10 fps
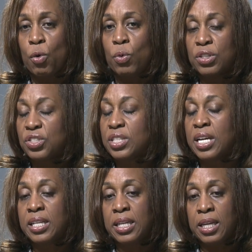we're
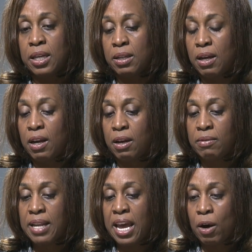studying uh,
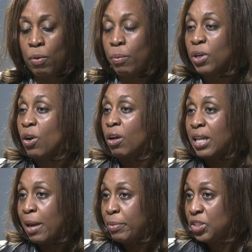now what we call
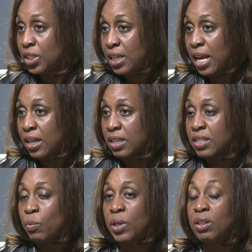epigenetics,
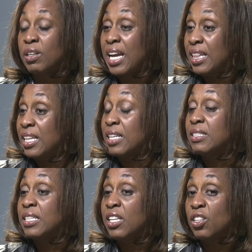and we look at the
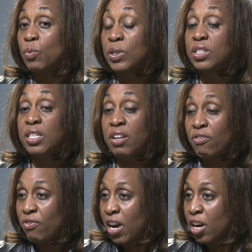extent to which the
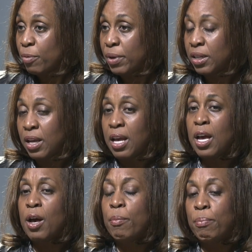environment
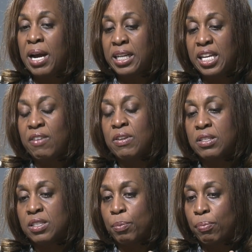might even
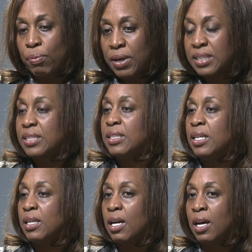suppress
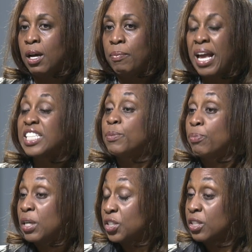the uh,
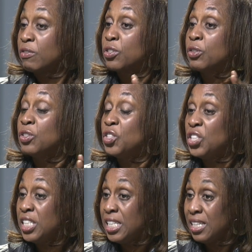expression of certain
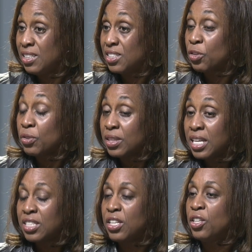genes, certain
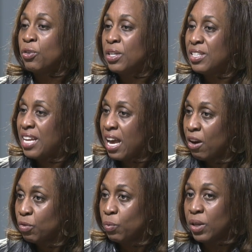things that you're
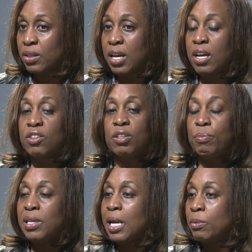endowed with yeah. Hmm. to
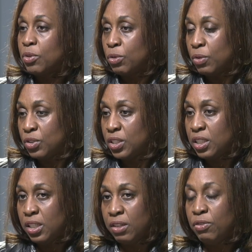be able to
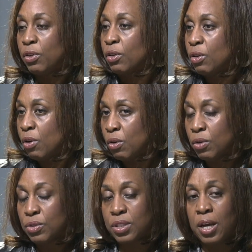achieve your
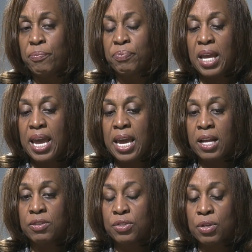goals.
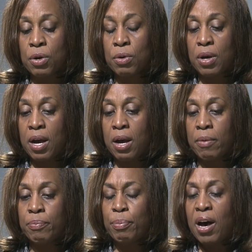And so,
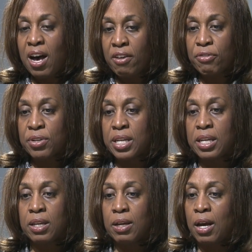um,
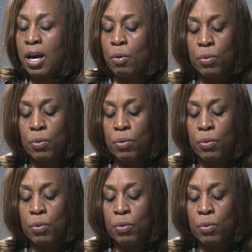poverty, uh,